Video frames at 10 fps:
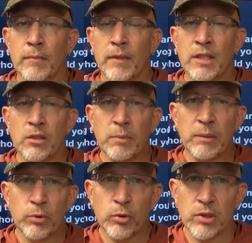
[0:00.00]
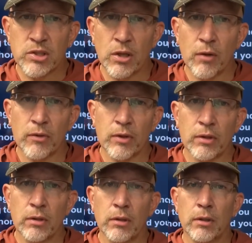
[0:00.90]
These are people who exalt
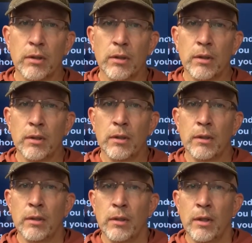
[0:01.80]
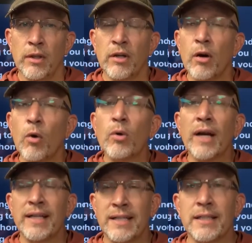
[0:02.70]
their, their own
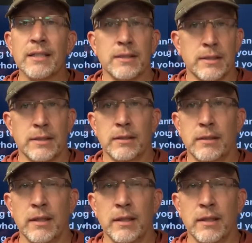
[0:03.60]
ideas